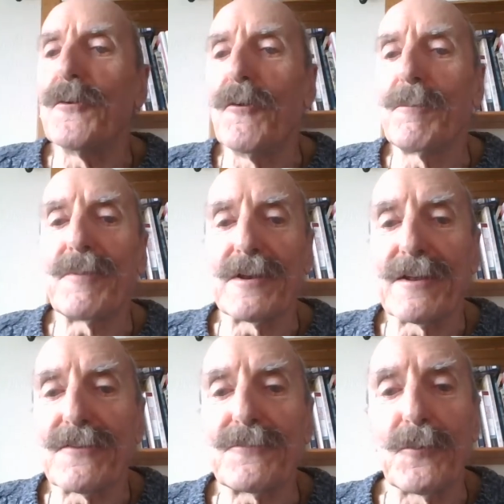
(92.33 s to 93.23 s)
or
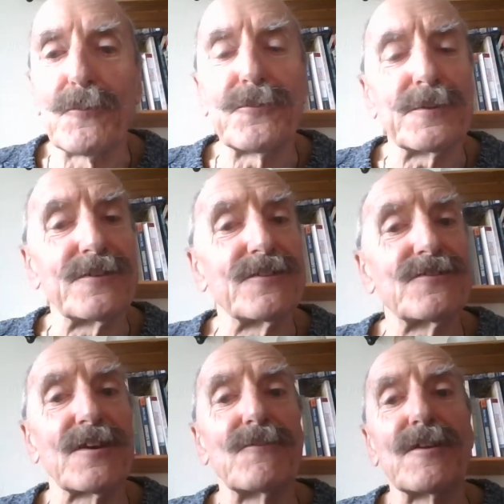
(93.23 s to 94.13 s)
police force which is
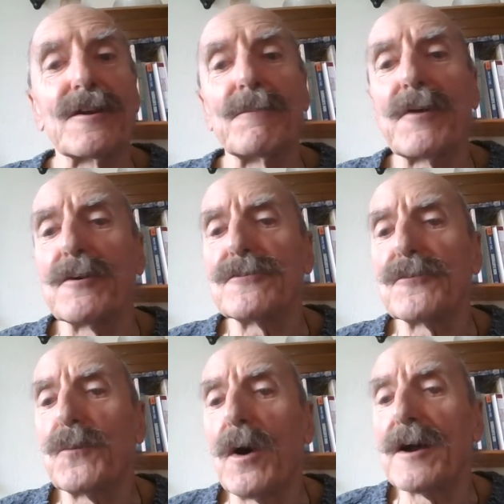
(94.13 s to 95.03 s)
chiefly composed
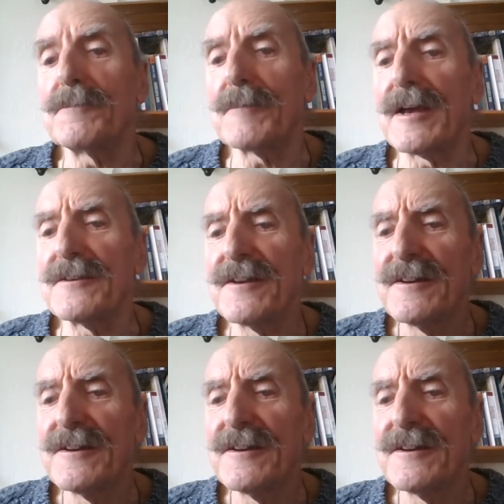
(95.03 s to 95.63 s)
of white men?